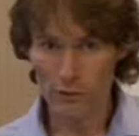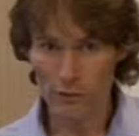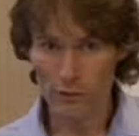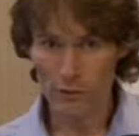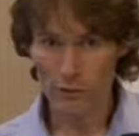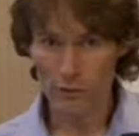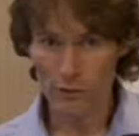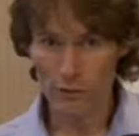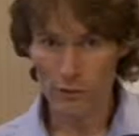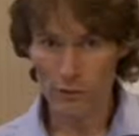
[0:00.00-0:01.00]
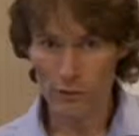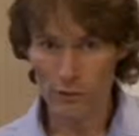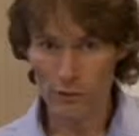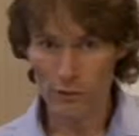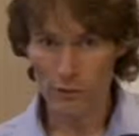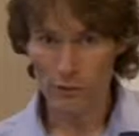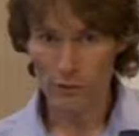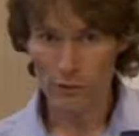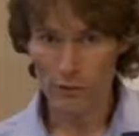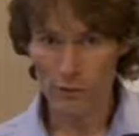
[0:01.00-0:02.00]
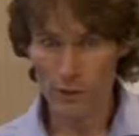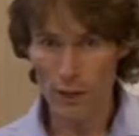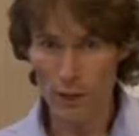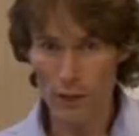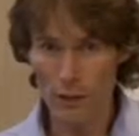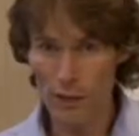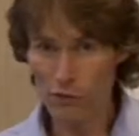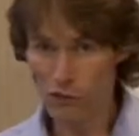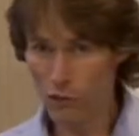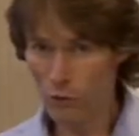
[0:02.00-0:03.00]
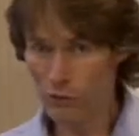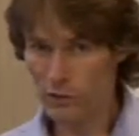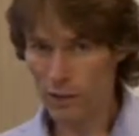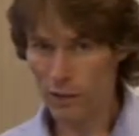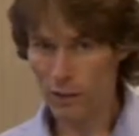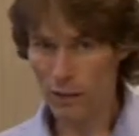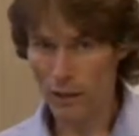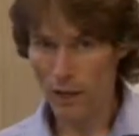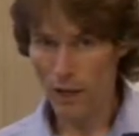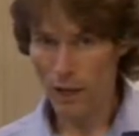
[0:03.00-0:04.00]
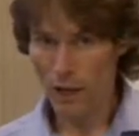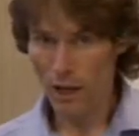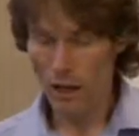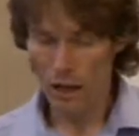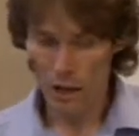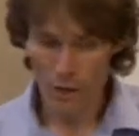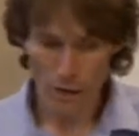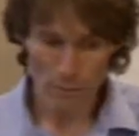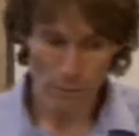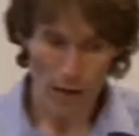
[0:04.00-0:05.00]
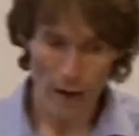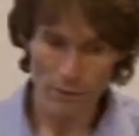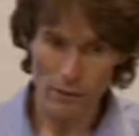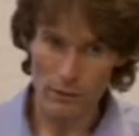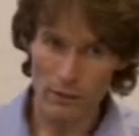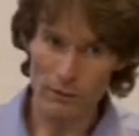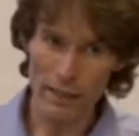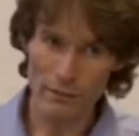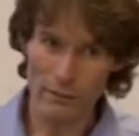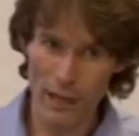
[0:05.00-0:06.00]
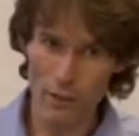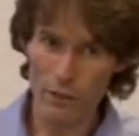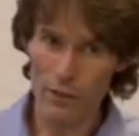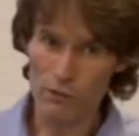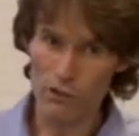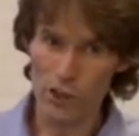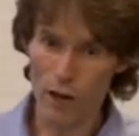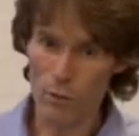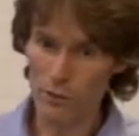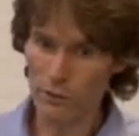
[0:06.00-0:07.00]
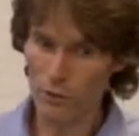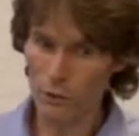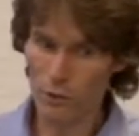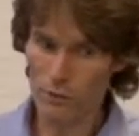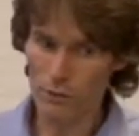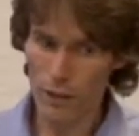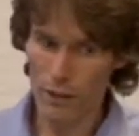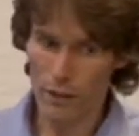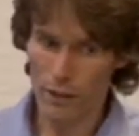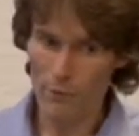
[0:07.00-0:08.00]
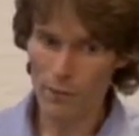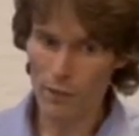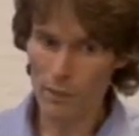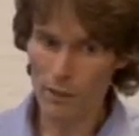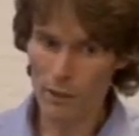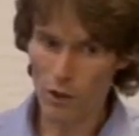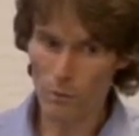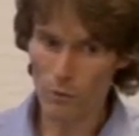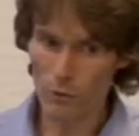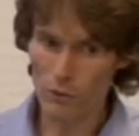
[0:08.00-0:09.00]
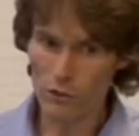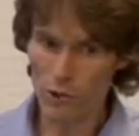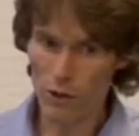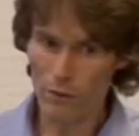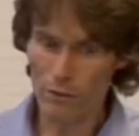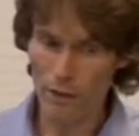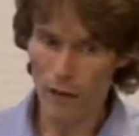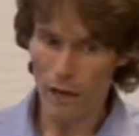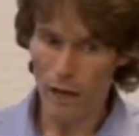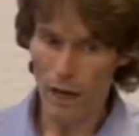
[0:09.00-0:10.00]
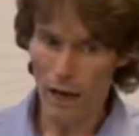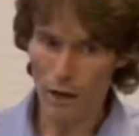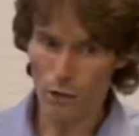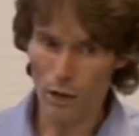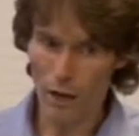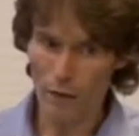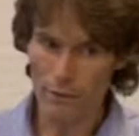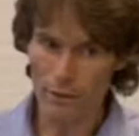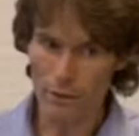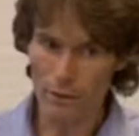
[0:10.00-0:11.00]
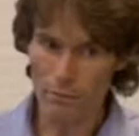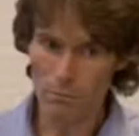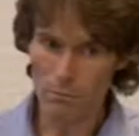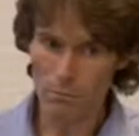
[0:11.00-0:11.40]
or the new service development process literature looks like. And then, having set down the literature, I want to sort of give you some examples of how I think